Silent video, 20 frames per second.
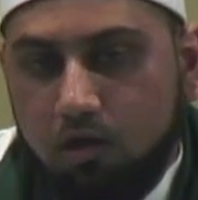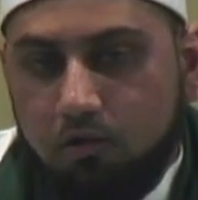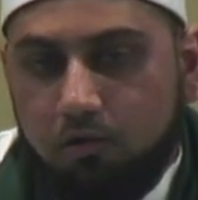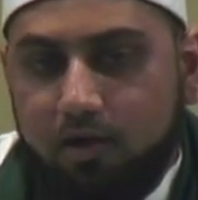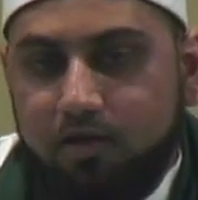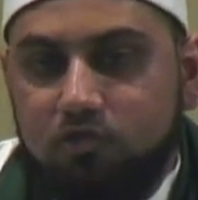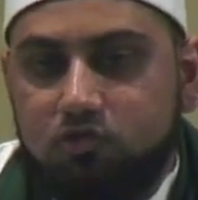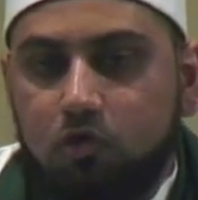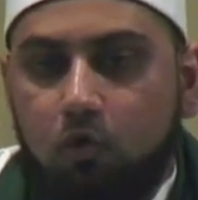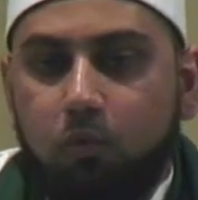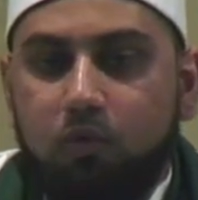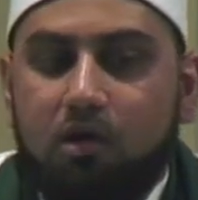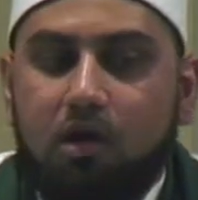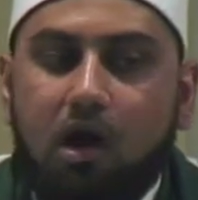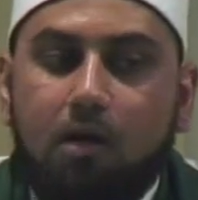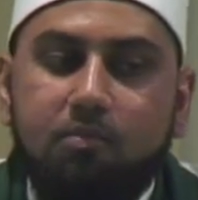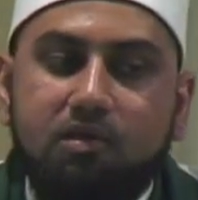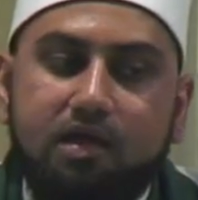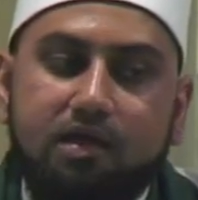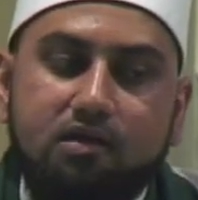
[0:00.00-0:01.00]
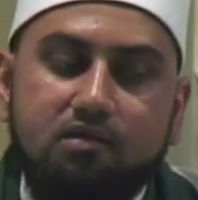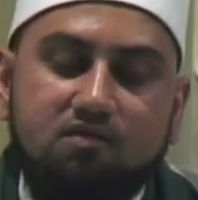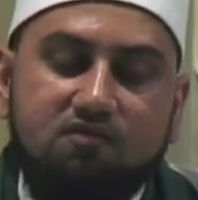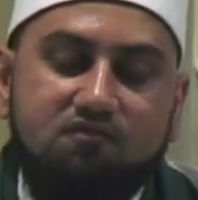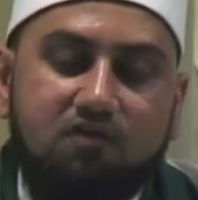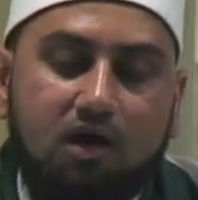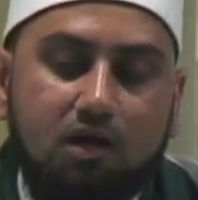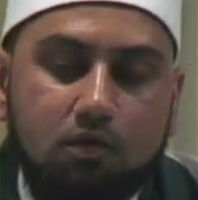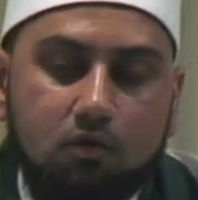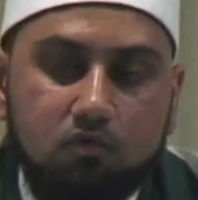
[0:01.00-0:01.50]
Right? So we're obligated to
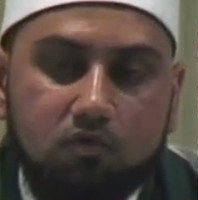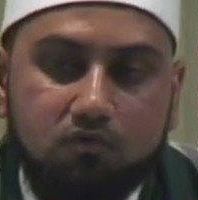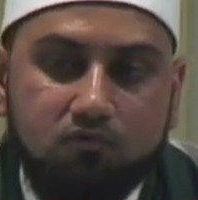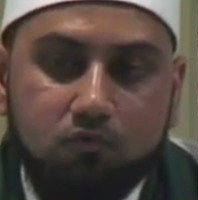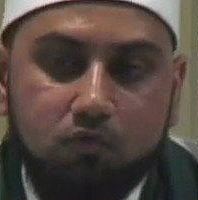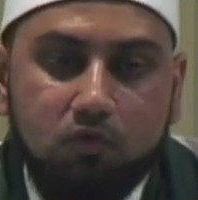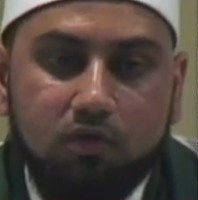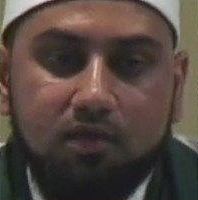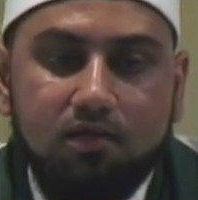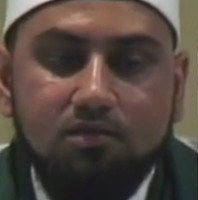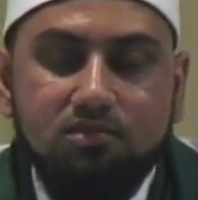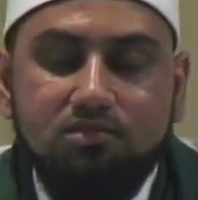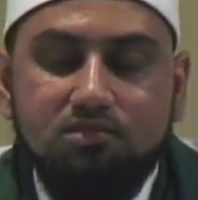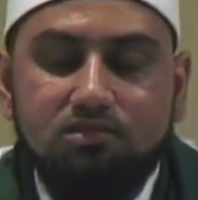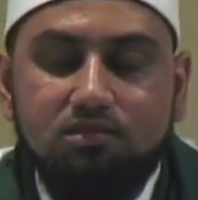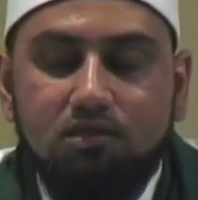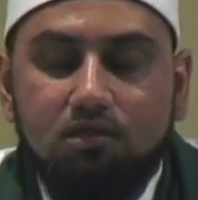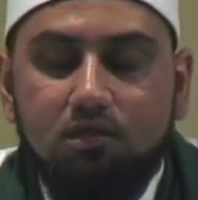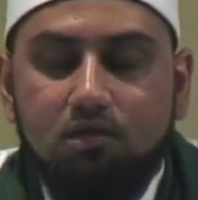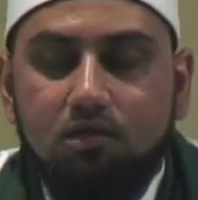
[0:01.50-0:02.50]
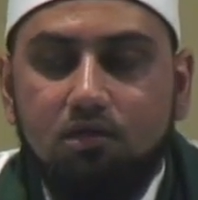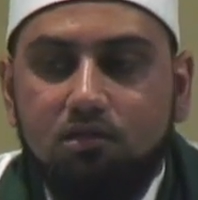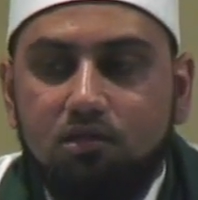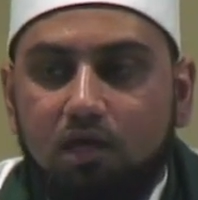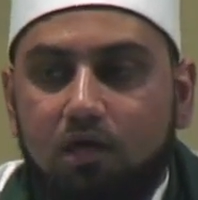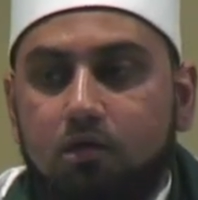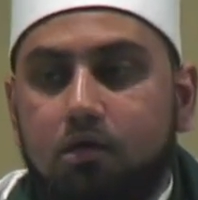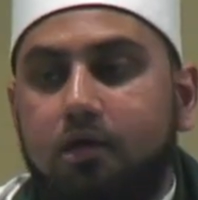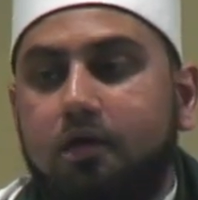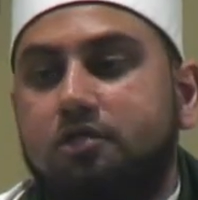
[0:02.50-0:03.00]
follow the rulings
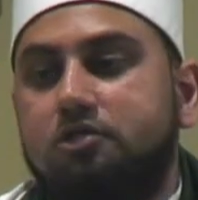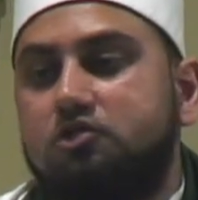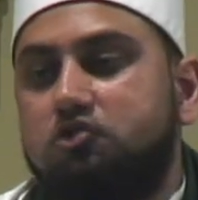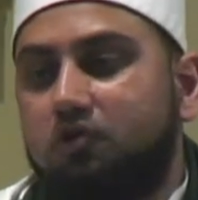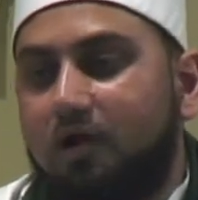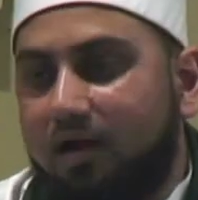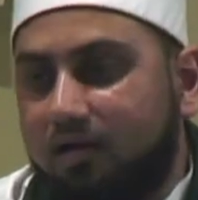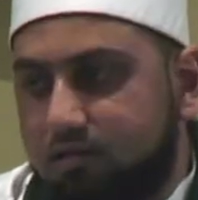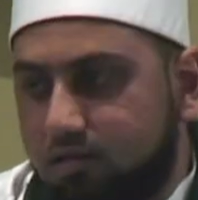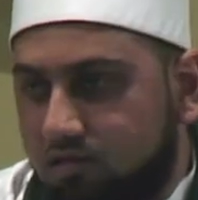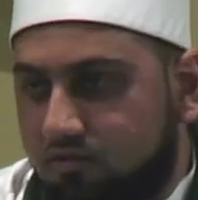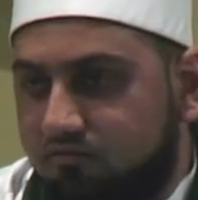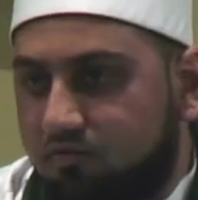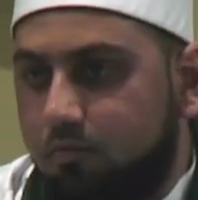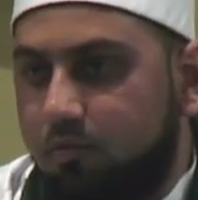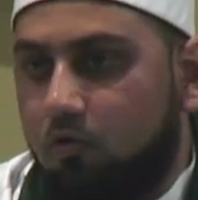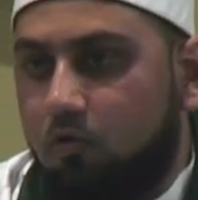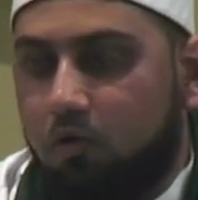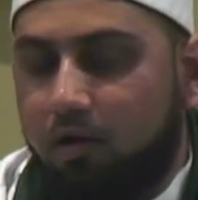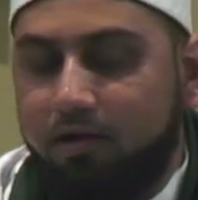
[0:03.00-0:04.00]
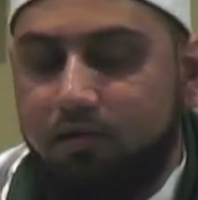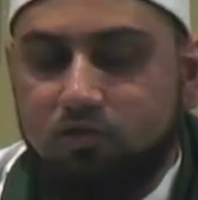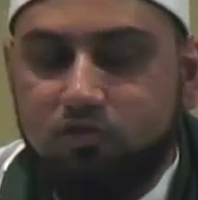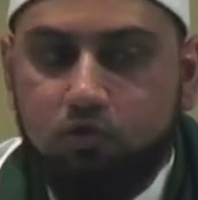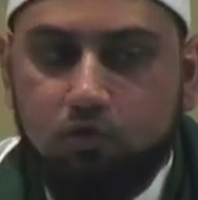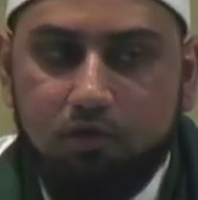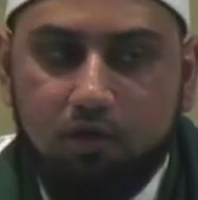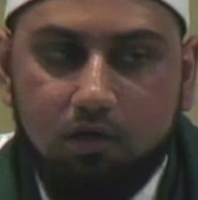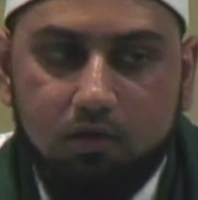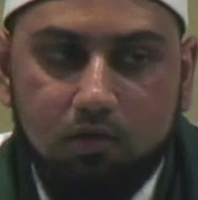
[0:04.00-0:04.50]
that are extracted from the Quran and
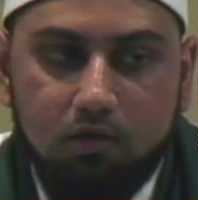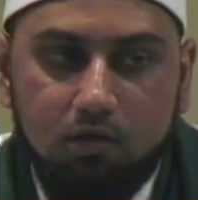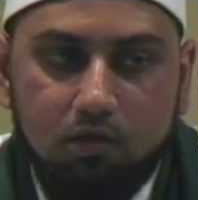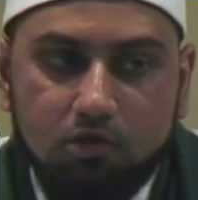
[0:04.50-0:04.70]
Sunnah,